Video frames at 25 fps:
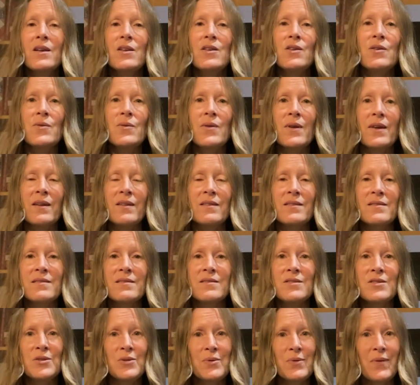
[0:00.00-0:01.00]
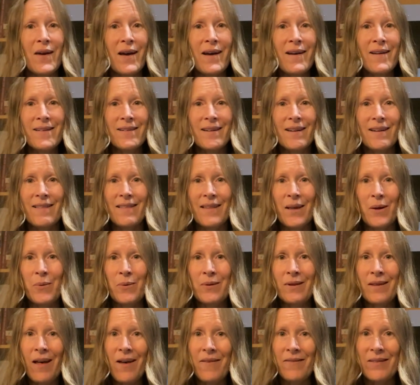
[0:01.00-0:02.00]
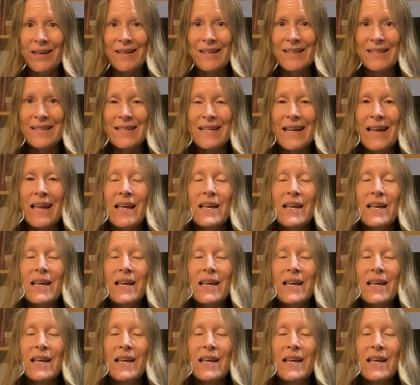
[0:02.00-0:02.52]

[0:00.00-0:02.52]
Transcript: You can do that and they would love it.